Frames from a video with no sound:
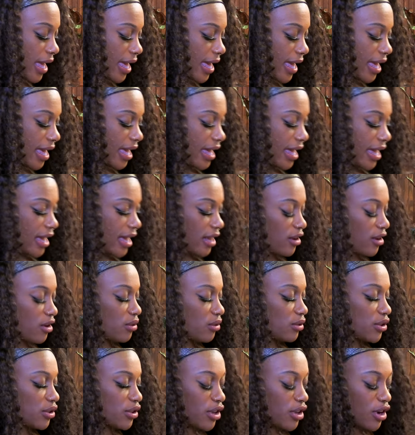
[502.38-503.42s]
and go
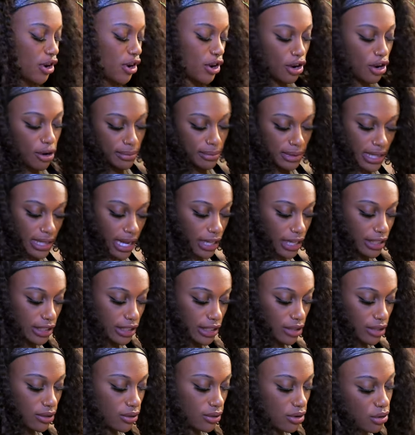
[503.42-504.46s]
to the herb
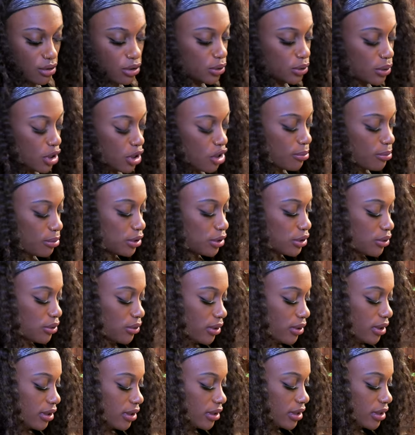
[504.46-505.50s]
section or go to a herbal
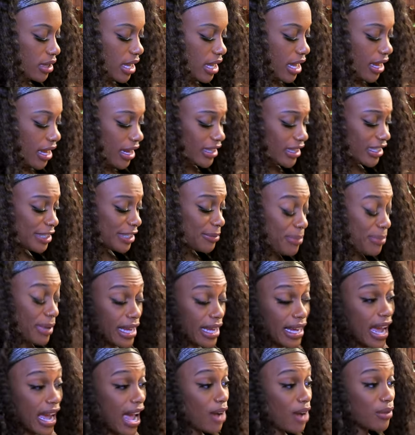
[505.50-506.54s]
store and just
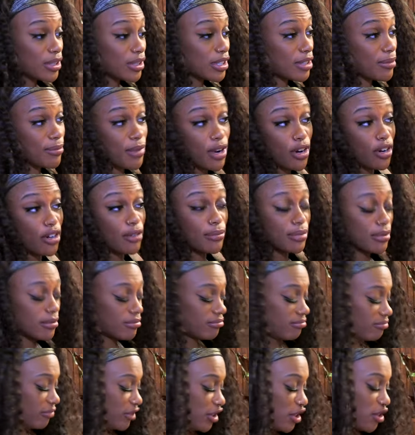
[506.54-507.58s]
pick out some herbs.
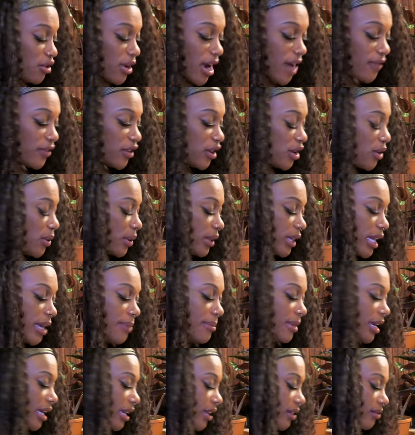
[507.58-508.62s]
You don't have to know what they
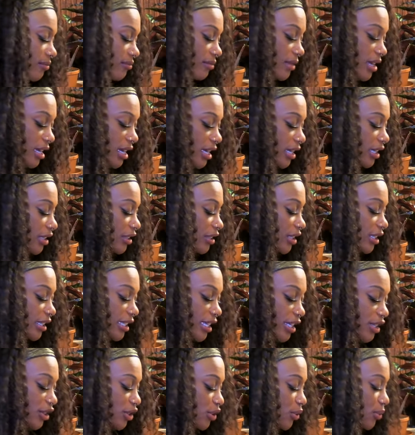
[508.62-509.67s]
mean. Just
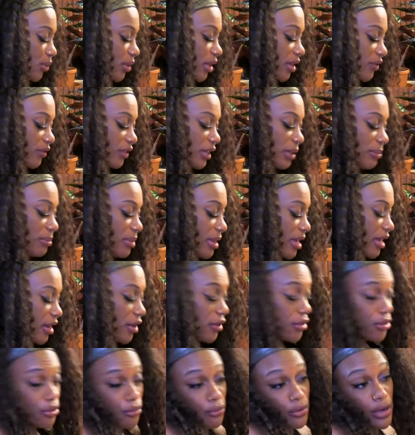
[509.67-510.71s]
intuitively pick
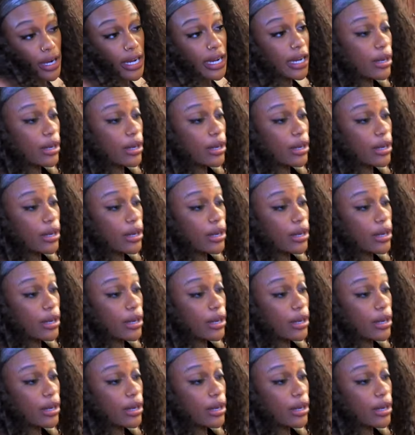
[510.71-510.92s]
three